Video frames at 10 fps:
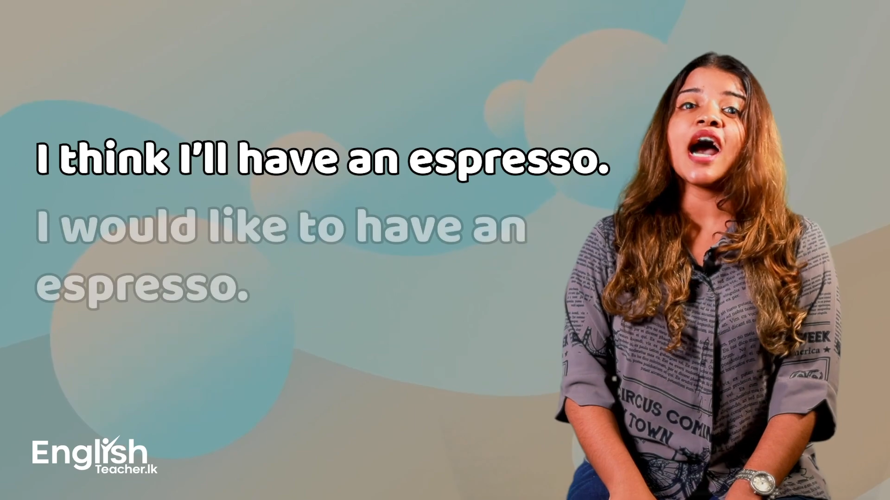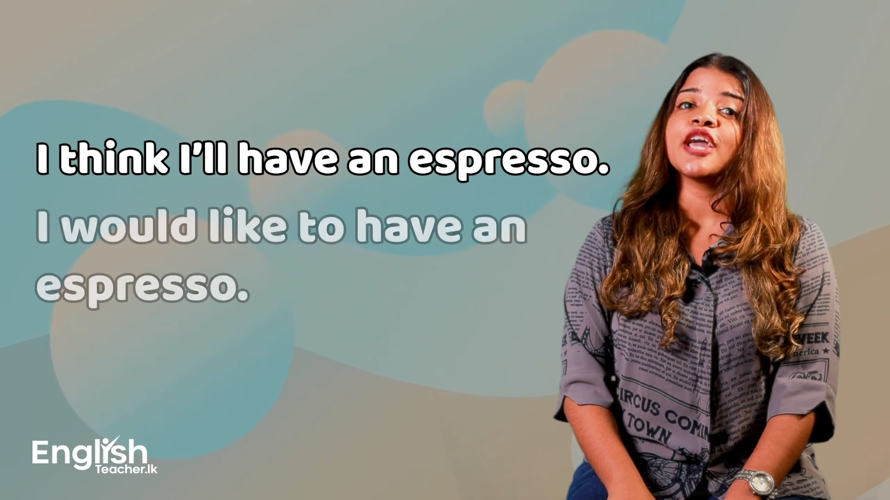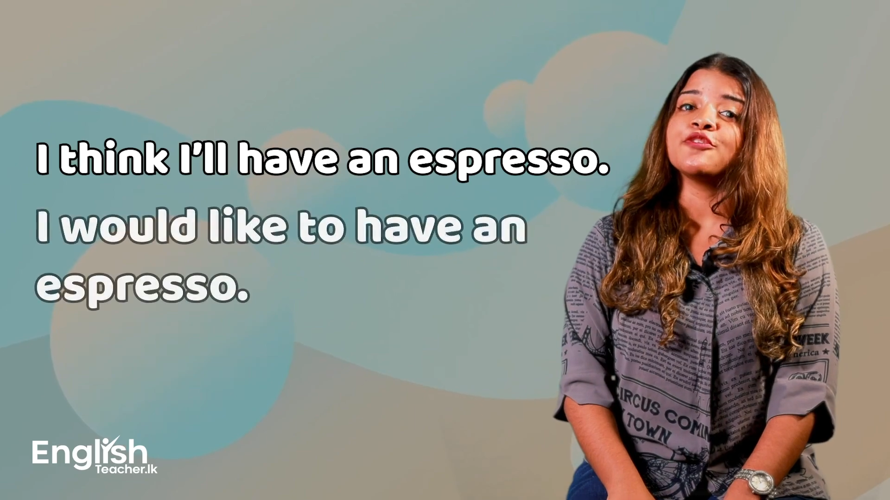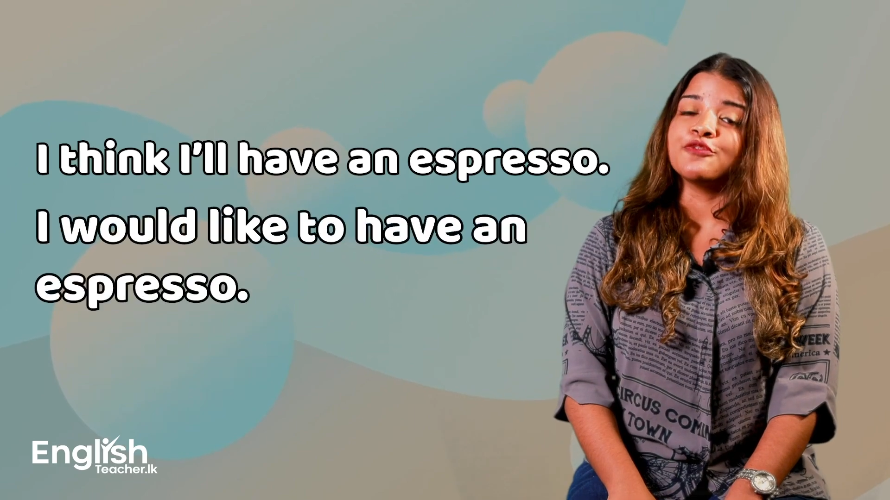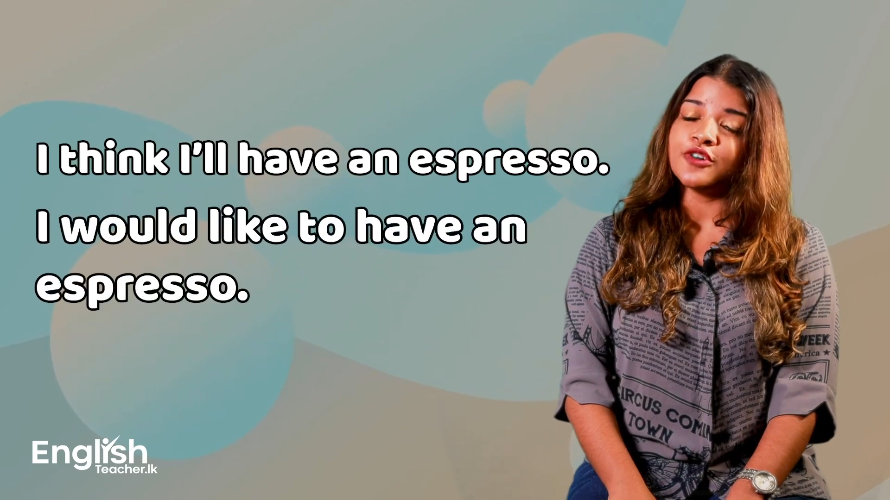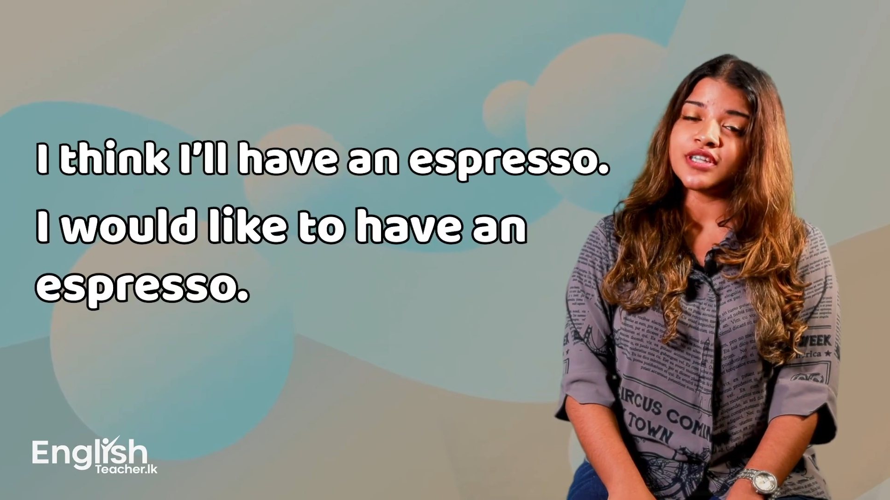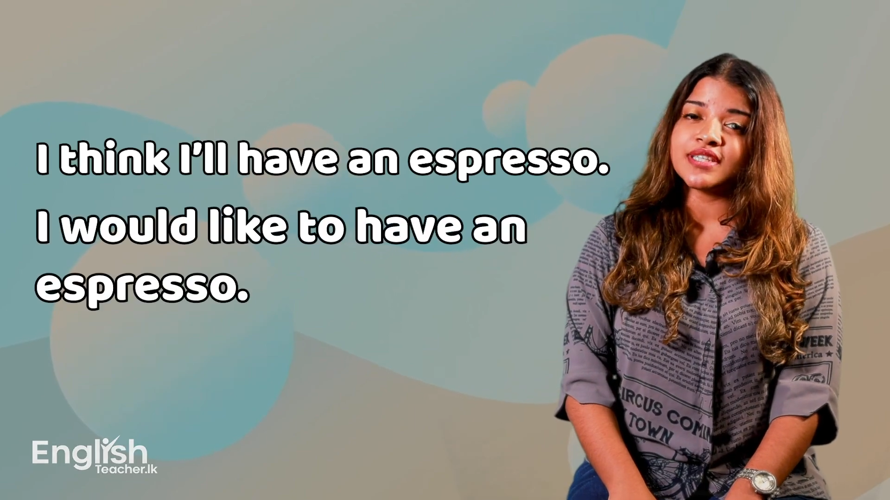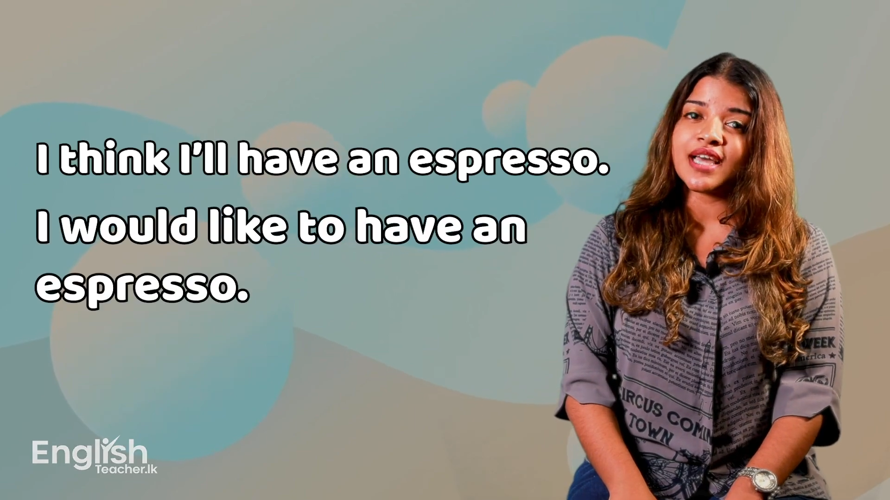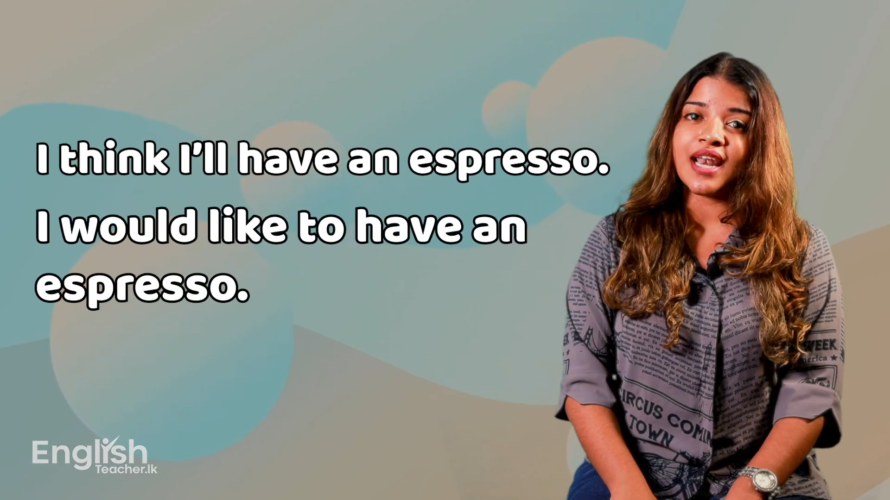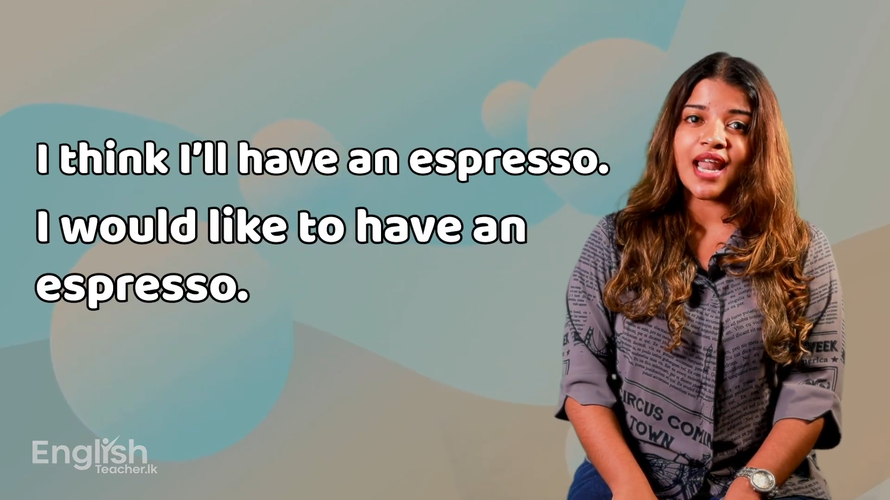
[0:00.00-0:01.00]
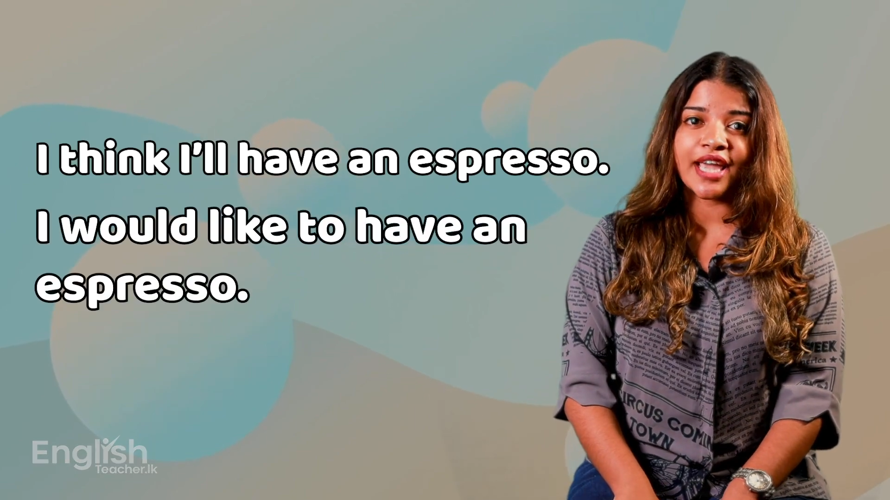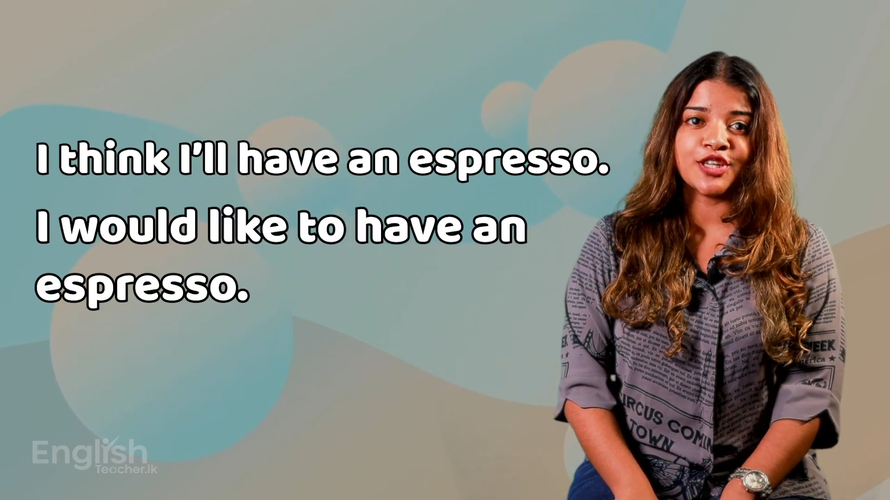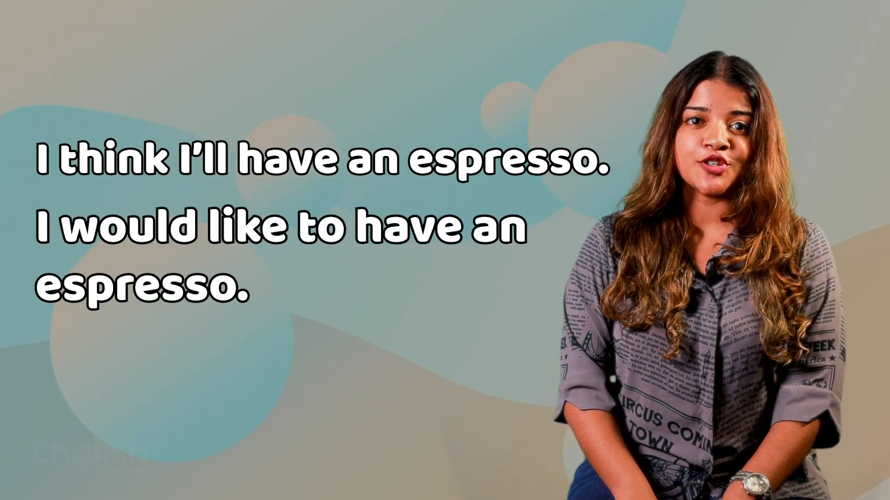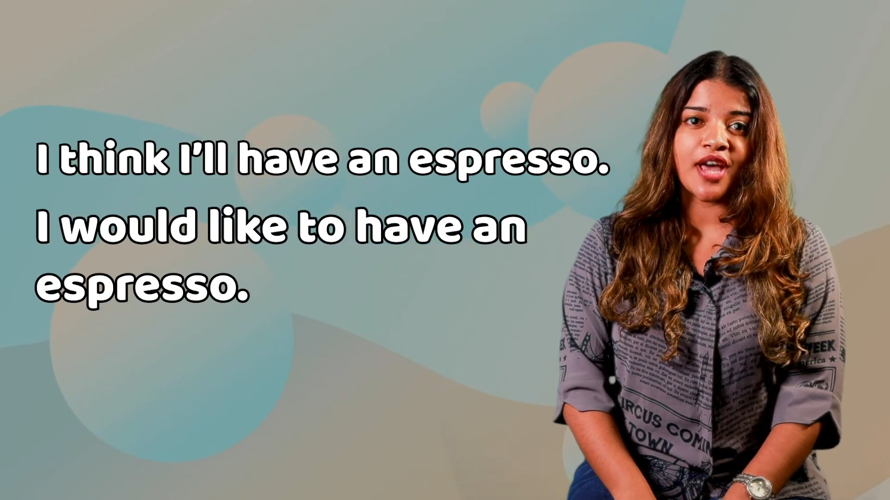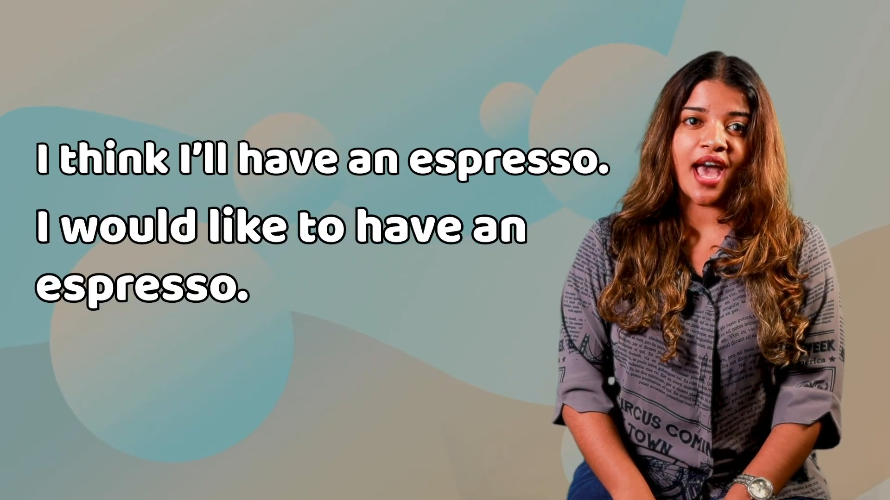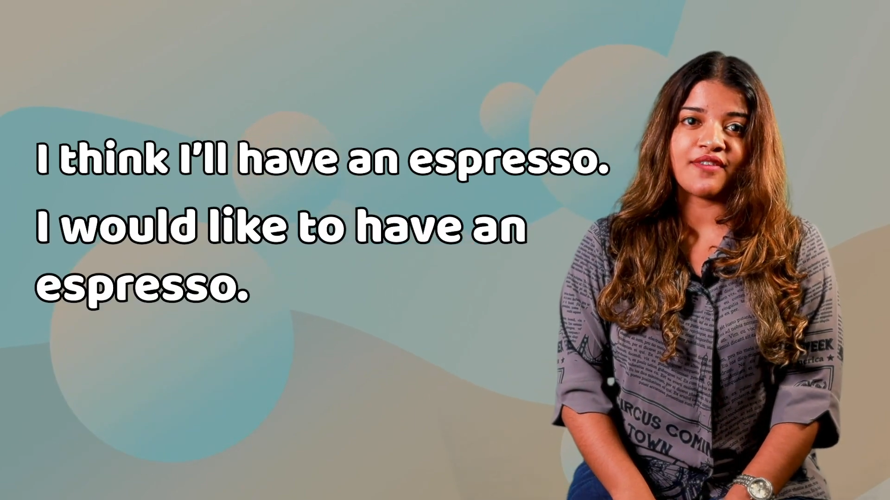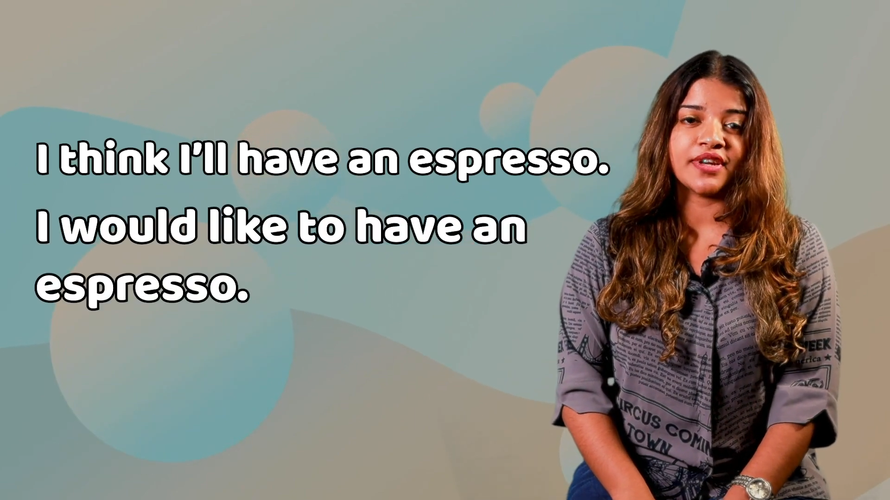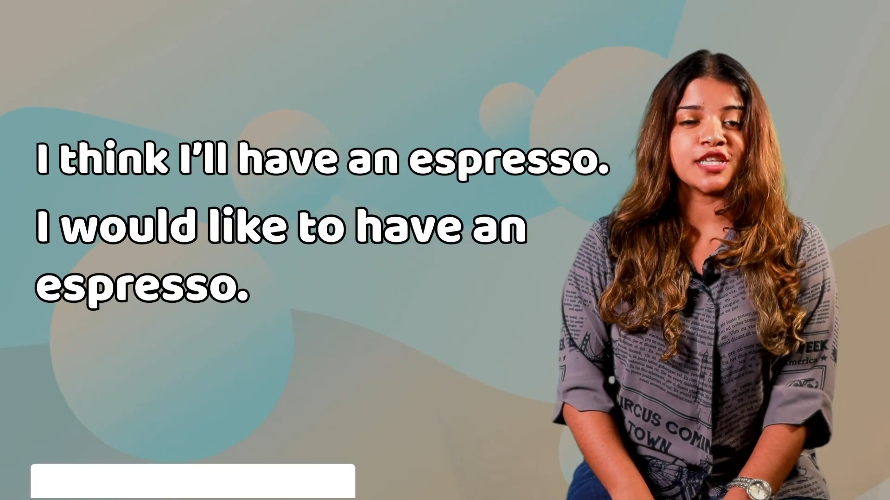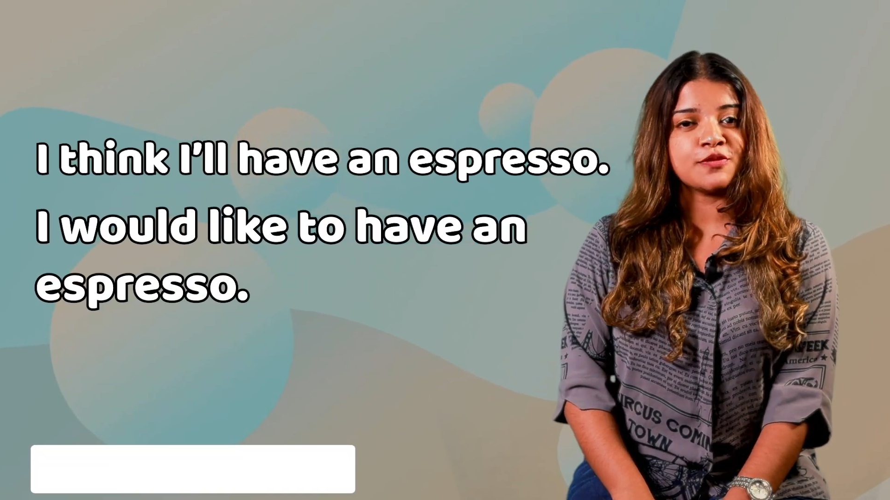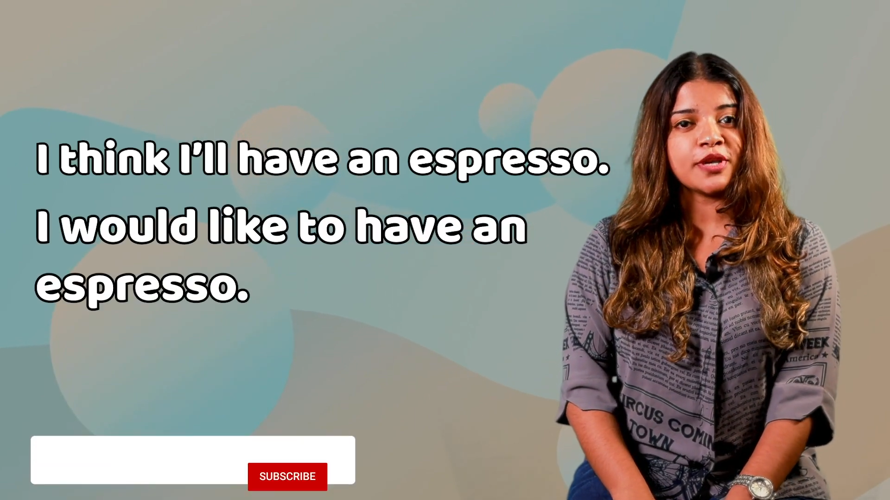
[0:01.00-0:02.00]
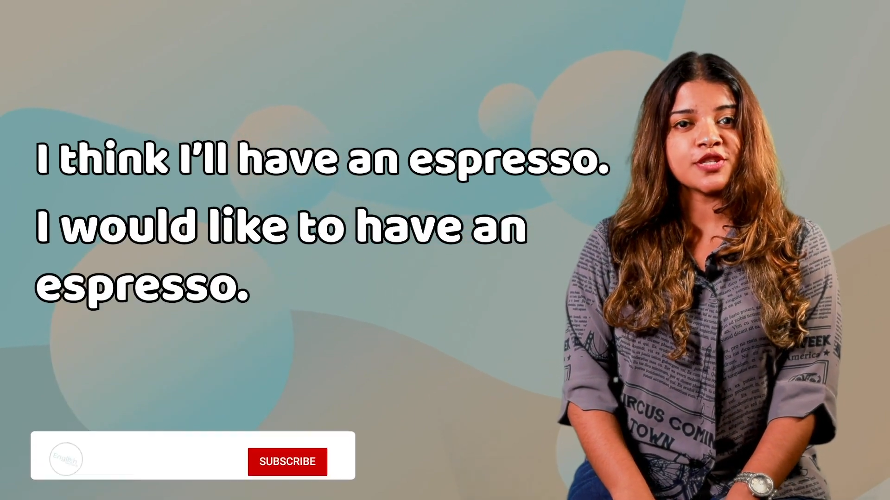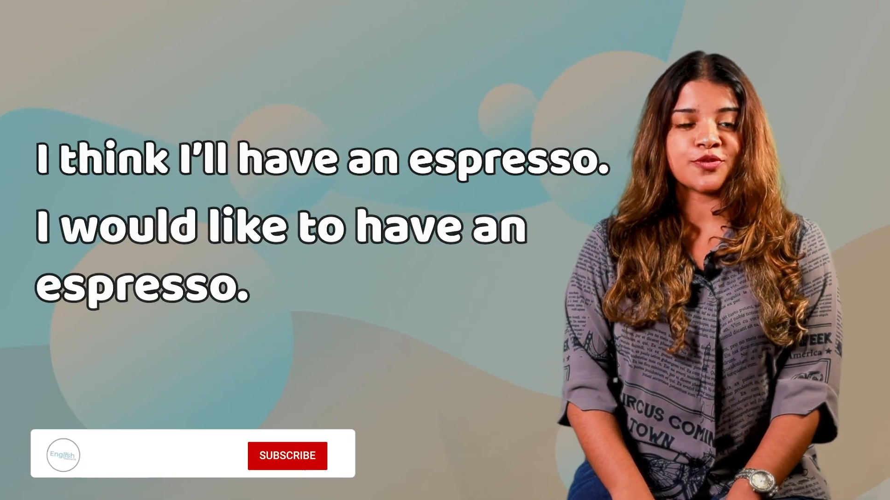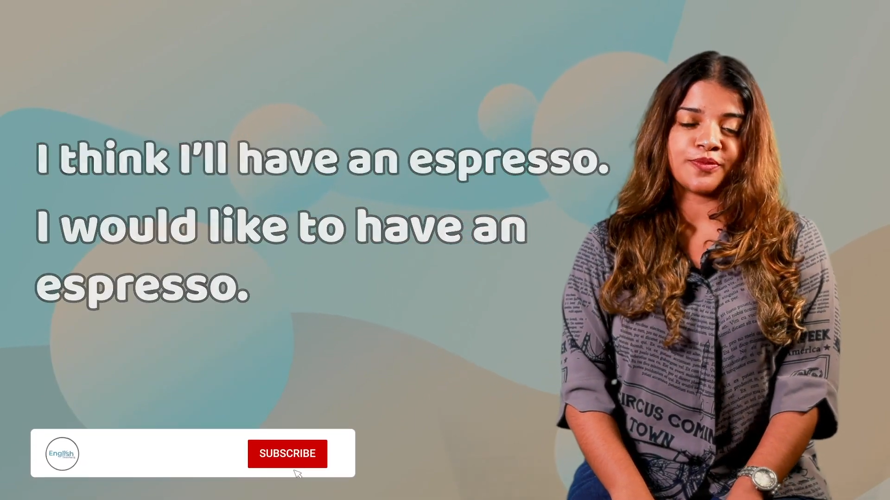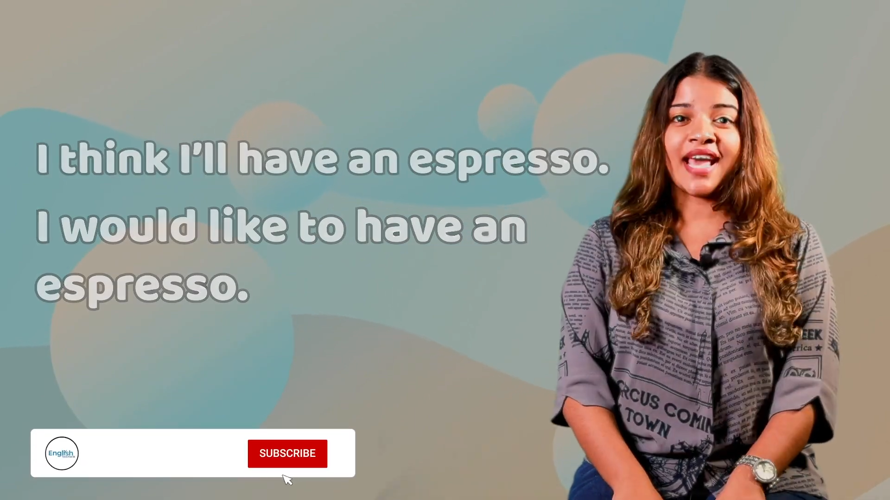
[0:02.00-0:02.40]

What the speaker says: I would like to have an espresso.